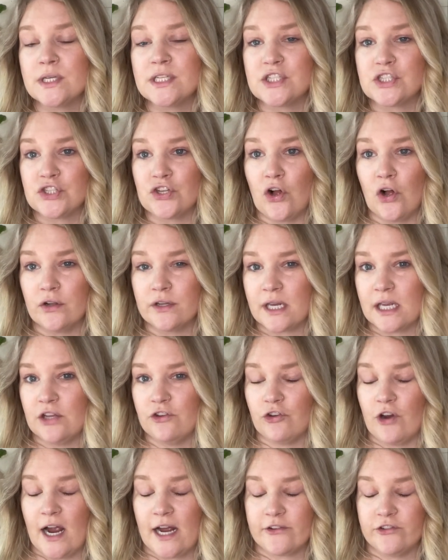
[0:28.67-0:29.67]
stalled
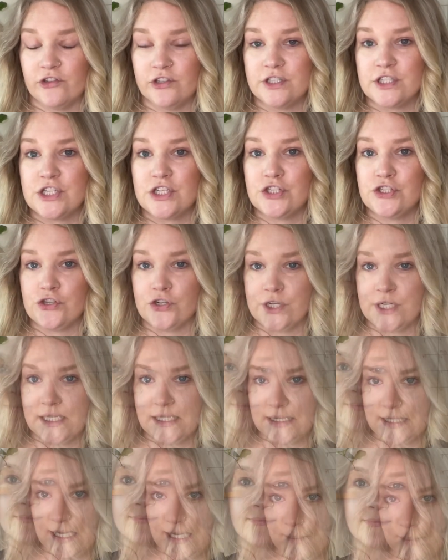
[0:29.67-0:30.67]
contractions
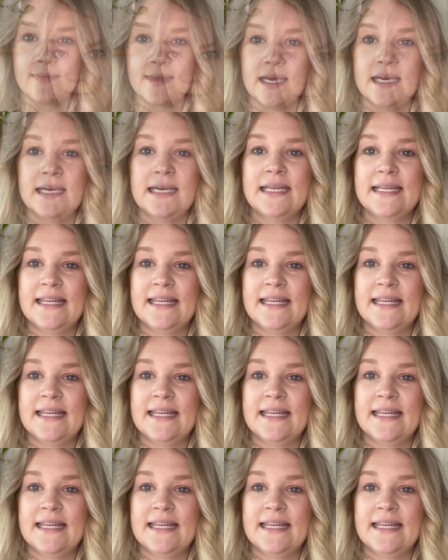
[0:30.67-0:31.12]
during labor.